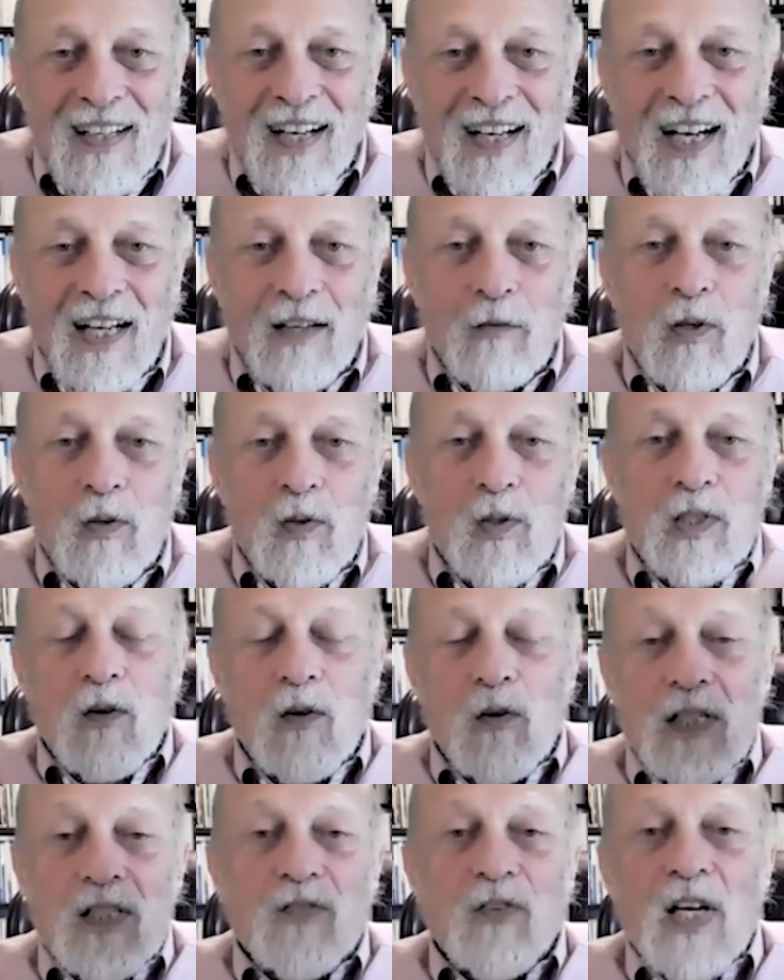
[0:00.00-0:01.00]
I was, I
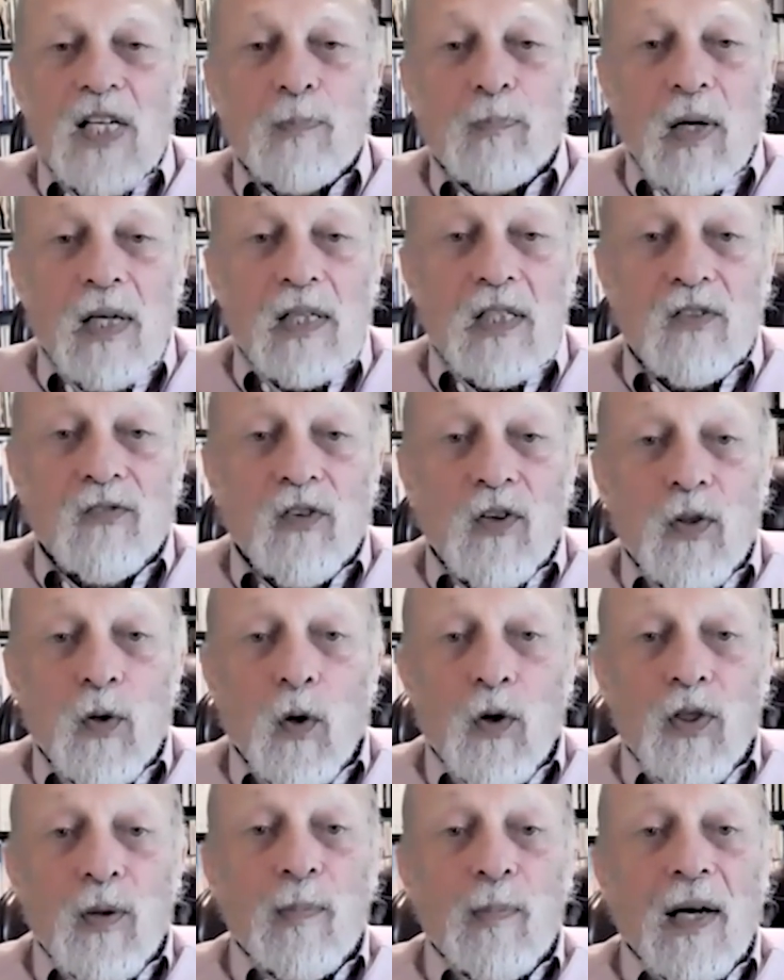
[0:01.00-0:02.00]
was the vice president for the
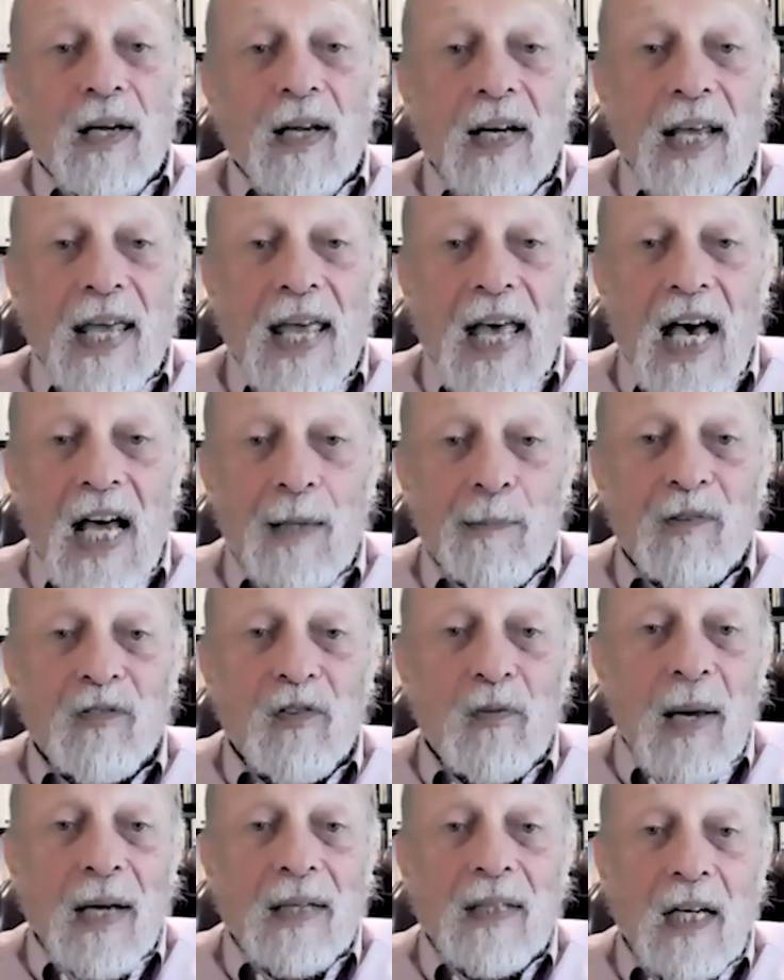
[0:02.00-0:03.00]
North American Academy
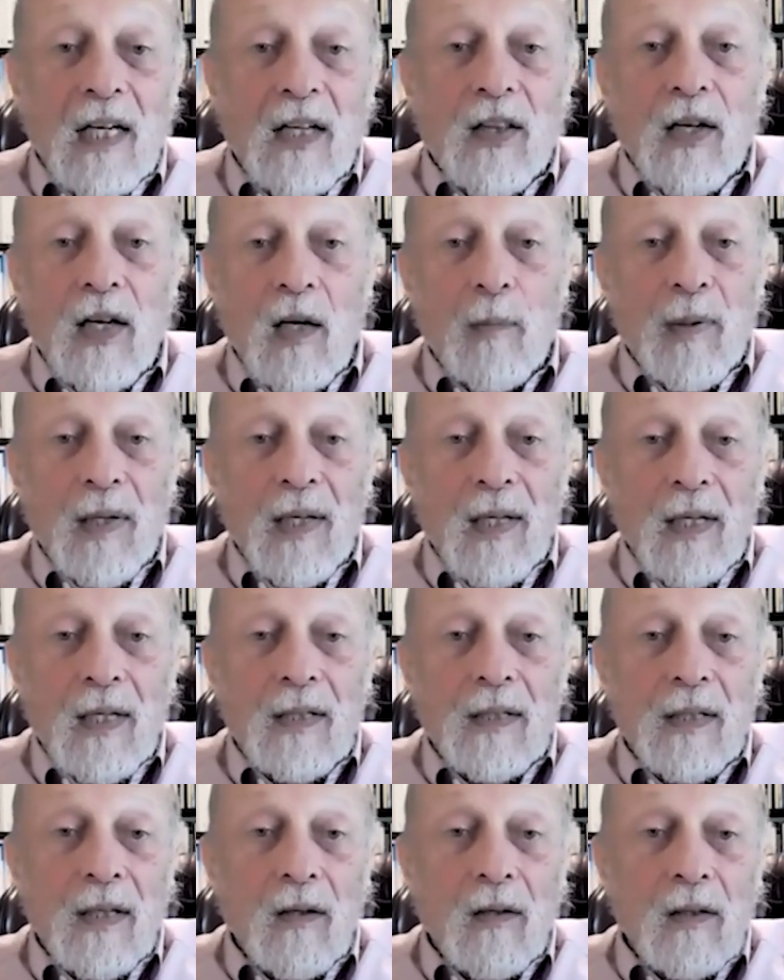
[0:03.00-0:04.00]
for Magnetic Therapy
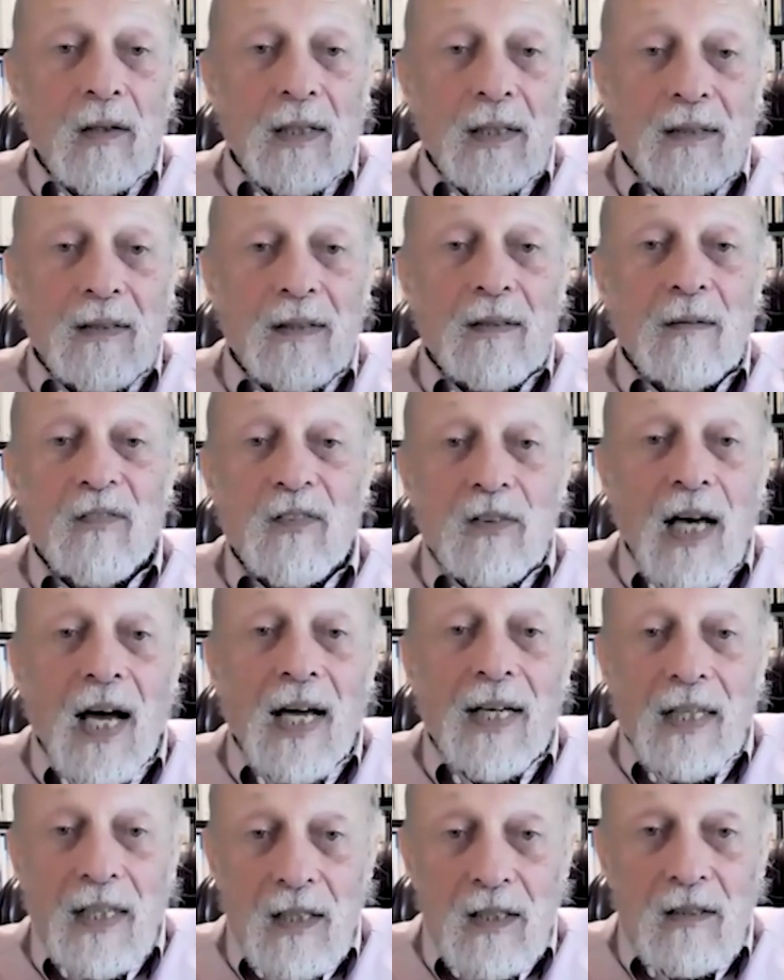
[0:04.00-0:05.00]
in the early
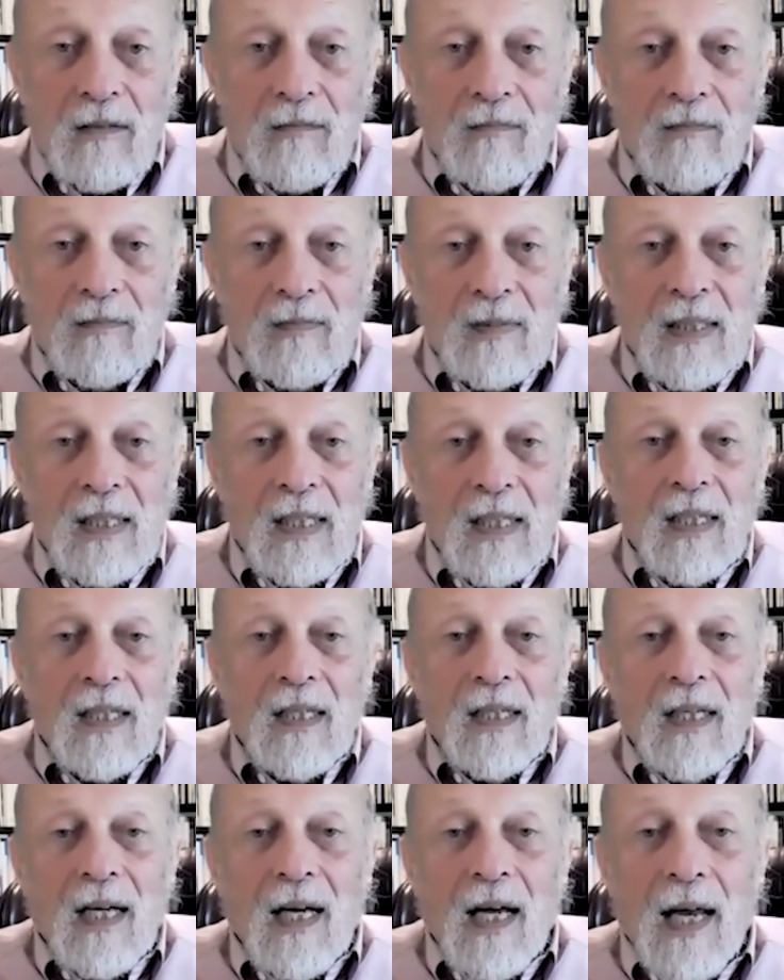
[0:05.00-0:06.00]
90s.
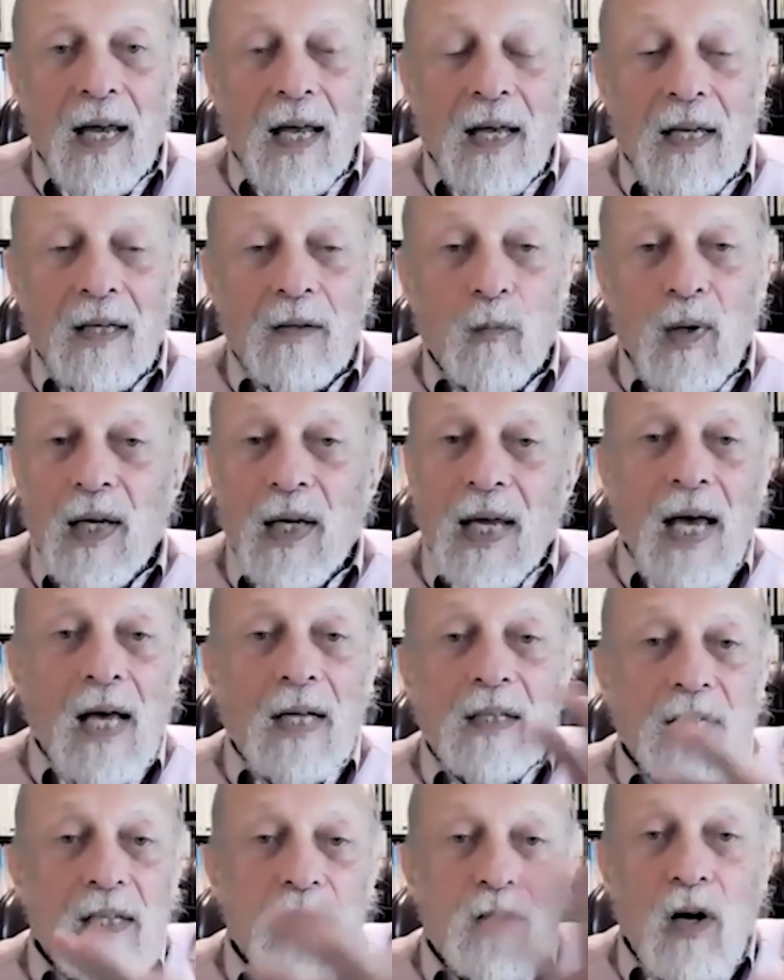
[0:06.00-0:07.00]
And we
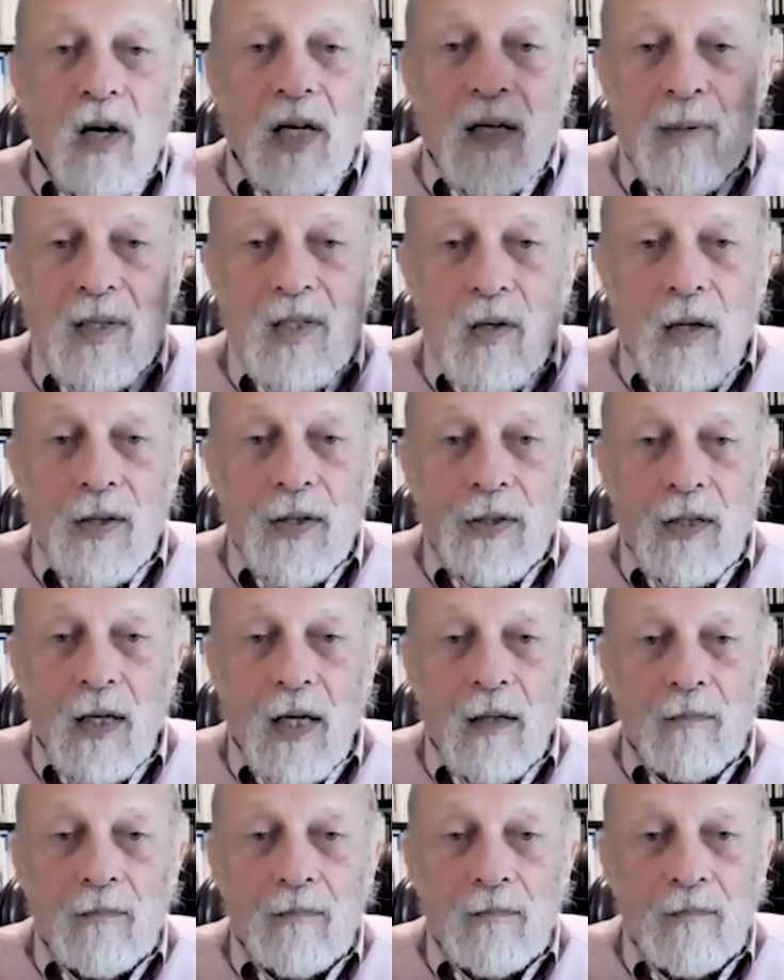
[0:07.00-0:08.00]
had these arguments all the
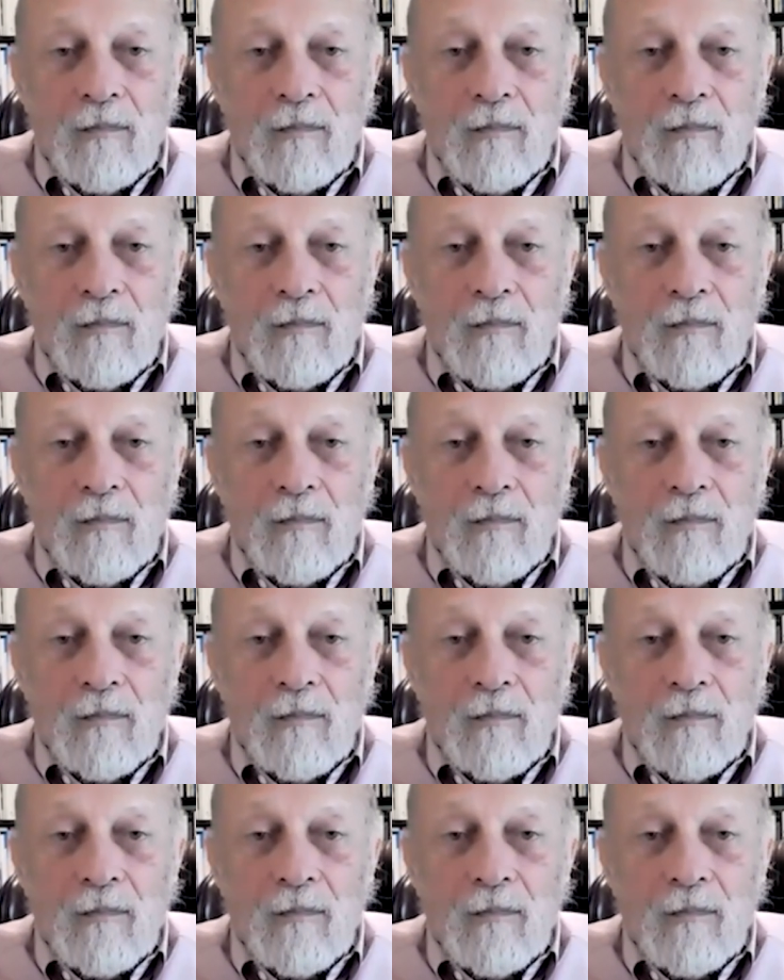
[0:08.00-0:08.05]
time.